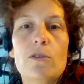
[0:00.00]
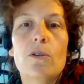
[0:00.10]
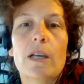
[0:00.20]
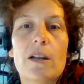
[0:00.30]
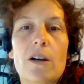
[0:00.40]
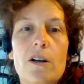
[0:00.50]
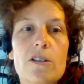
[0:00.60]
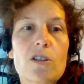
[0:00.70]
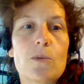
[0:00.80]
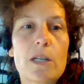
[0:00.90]
you can
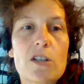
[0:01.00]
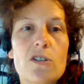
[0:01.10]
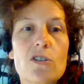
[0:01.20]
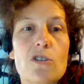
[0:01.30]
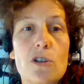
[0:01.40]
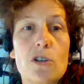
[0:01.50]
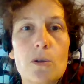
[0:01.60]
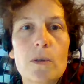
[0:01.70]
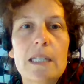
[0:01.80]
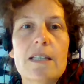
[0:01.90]
ask questions
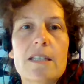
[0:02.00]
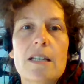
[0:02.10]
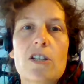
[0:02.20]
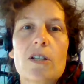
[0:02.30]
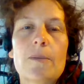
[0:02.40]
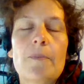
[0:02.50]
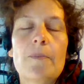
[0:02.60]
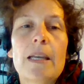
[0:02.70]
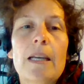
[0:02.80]
during this session.